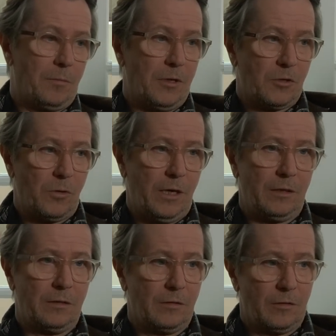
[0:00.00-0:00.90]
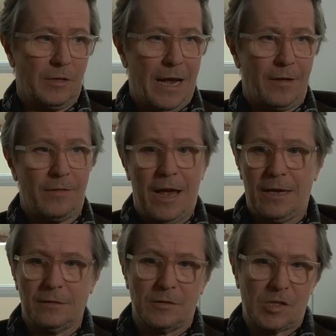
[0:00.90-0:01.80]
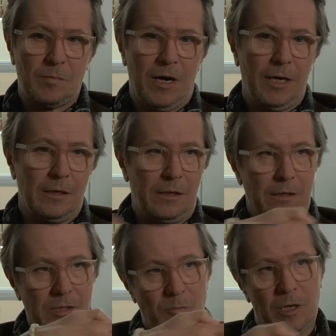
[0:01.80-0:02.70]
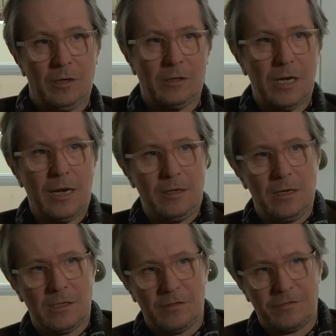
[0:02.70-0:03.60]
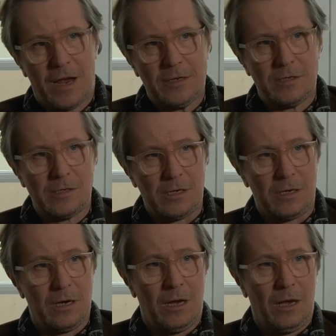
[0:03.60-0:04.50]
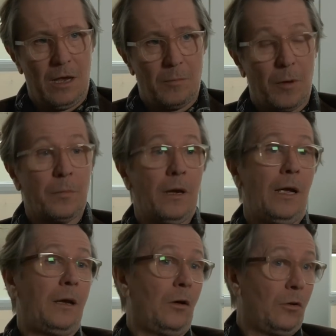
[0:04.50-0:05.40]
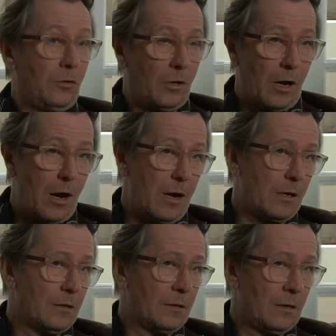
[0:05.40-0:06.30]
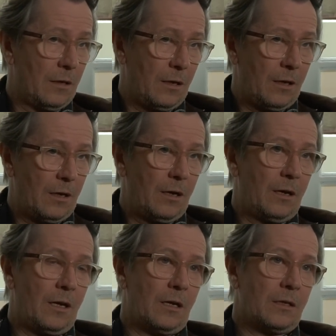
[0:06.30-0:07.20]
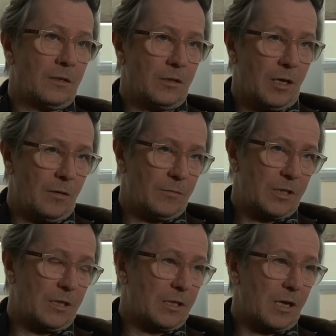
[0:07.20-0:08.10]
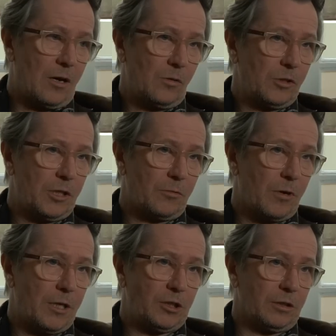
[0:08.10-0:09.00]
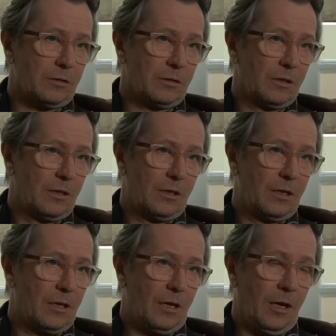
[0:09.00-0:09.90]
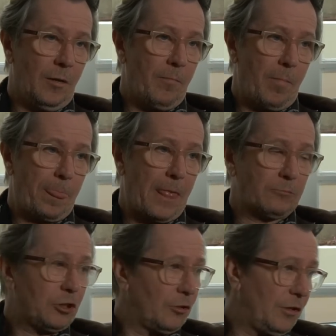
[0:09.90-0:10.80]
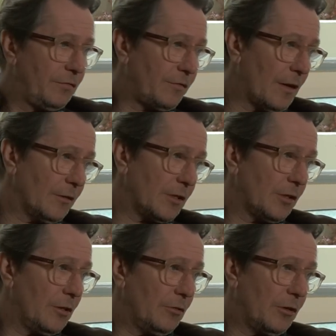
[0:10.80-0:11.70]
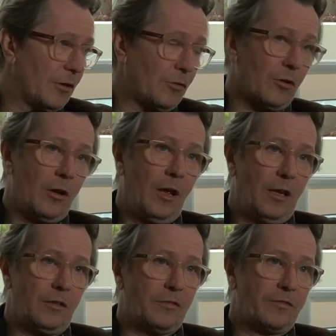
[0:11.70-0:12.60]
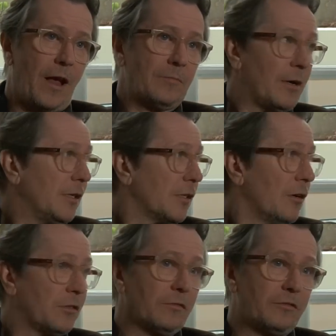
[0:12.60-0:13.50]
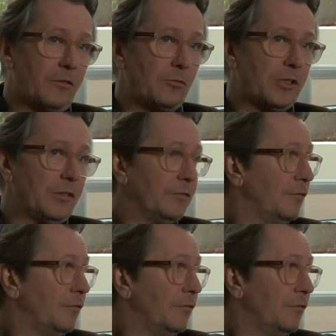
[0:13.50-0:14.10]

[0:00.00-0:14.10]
between that, that and Smiley has mm -hmm. been 10 years of fantasy, but mm -hmm. playing a good guy. Mm-hmm. And um, so there's a whole generation. Um, I'm sure you found this too. You know, your your fan base goes from 40 to